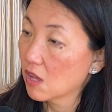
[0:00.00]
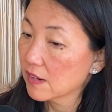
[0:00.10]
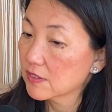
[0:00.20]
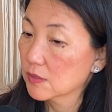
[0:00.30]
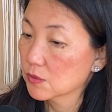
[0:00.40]
A
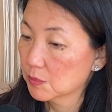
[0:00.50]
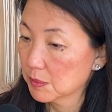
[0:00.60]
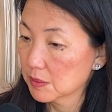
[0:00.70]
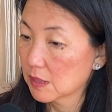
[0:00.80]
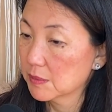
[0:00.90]
lot of times
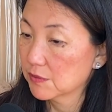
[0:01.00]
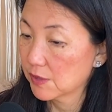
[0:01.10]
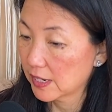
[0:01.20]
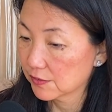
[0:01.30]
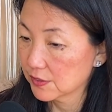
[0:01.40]
when people come
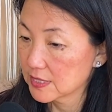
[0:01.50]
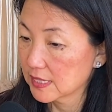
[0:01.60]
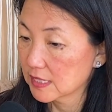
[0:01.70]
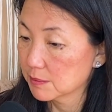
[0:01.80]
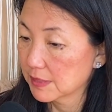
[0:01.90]
in for egg
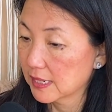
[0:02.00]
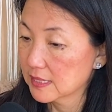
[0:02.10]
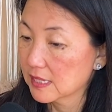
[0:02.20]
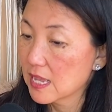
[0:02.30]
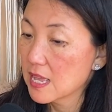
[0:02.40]
freezing, it's
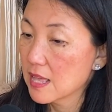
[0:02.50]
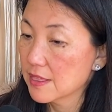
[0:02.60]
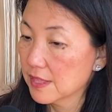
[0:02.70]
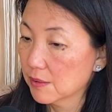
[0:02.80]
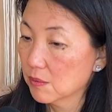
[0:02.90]
because
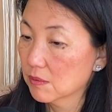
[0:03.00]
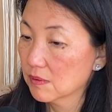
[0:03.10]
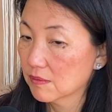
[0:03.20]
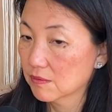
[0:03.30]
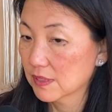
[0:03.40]
they
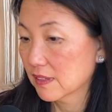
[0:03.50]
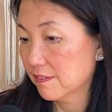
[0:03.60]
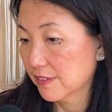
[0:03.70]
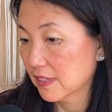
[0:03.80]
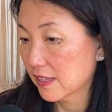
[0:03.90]

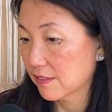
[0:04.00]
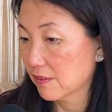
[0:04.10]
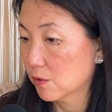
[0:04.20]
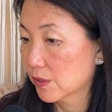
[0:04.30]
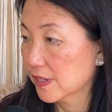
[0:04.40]
really feel
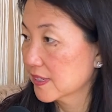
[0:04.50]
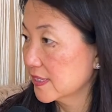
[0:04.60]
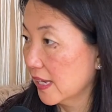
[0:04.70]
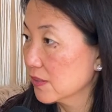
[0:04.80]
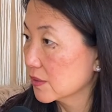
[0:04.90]
like they're
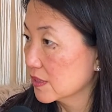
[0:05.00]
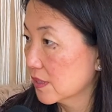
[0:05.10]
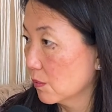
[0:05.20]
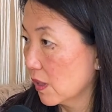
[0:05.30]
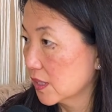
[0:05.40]
ordering a
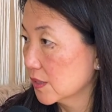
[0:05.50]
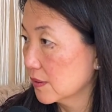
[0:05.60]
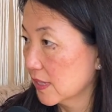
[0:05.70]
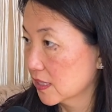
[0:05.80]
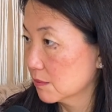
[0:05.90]
sandwich. They want to
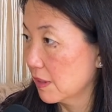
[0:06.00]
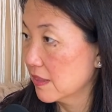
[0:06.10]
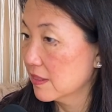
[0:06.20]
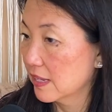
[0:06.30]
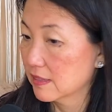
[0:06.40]
do it next
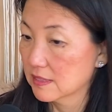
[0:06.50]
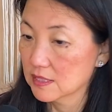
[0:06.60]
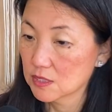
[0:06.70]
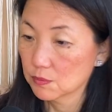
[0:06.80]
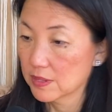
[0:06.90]
month.
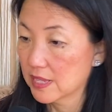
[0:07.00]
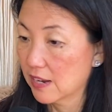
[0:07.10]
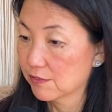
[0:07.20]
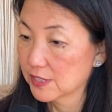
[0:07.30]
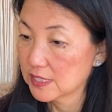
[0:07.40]
This is
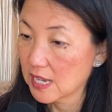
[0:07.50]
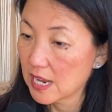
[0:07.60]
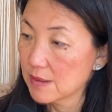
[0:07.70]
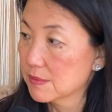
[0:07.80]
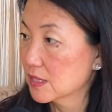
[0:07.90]
when they have free
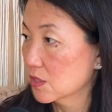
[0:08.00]
time.